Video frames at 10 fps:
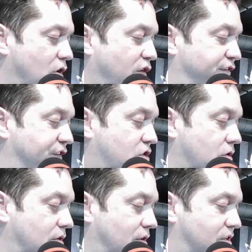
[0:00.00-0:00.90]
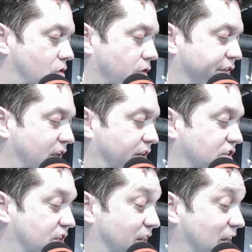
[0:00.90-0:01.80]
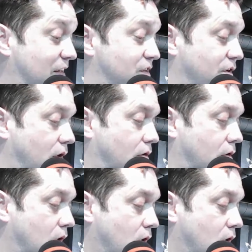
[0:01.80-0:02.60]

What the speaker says: official surveillance easier,